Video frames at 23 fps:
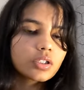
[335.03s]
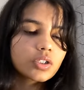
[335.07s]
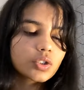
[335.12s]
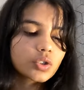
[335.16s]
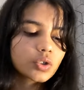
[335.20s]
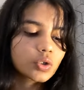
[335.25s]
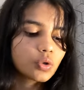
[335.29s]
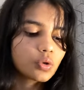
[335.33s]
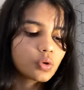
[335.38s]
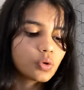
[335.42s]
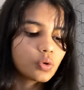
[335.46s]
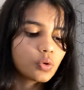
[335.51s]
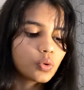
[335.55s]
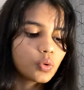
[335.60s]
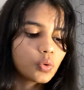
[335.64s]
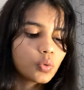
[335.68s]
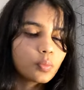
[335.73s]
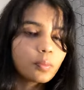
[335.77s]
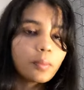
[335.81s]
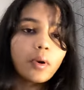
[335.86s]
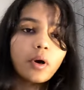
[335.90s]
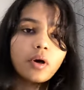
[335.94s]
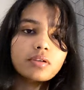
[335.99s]
so
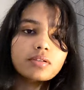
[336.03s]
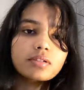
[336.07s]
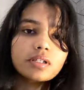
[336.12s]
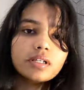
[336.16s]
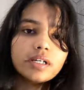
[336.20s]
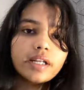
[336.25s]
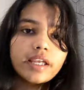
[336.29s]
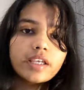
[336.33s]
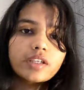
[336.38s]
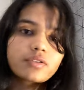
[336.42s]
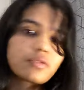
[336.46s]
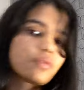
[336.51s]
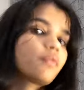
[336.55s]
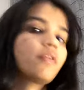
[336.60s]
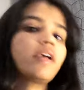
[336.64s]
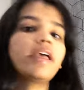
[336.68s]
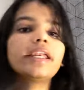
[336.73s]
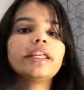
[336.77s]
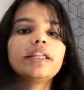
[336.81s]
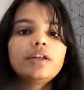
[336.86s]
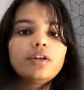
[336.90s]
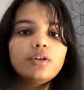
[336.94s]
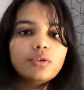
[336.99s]
boston is
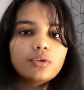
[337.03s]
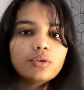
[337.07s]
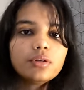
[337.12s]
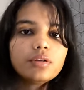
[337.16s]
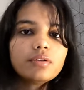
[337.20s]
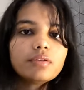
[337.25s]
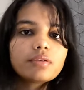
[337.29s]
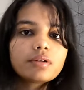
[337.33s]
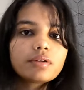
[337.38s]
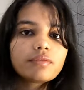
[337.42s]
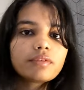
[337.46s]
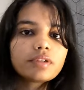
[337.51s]
very good